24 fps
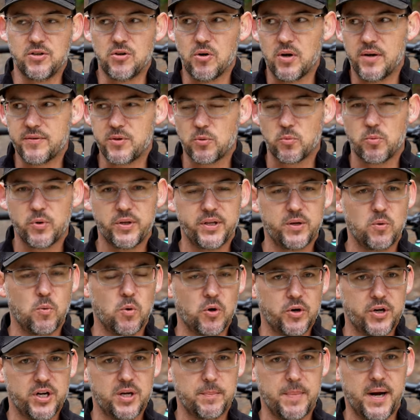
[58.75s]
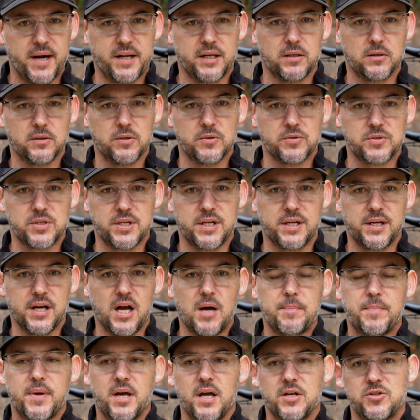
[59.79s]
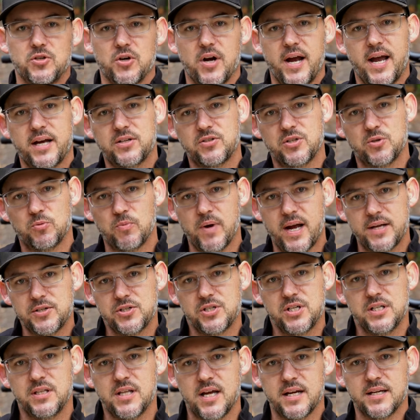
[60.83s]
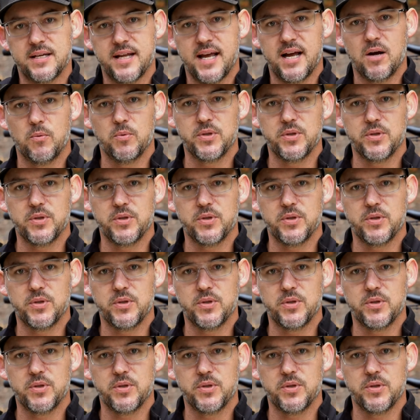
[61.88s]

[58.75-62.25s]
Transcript: you don't have to really worry about it loosening up as you're actually ratcheting that down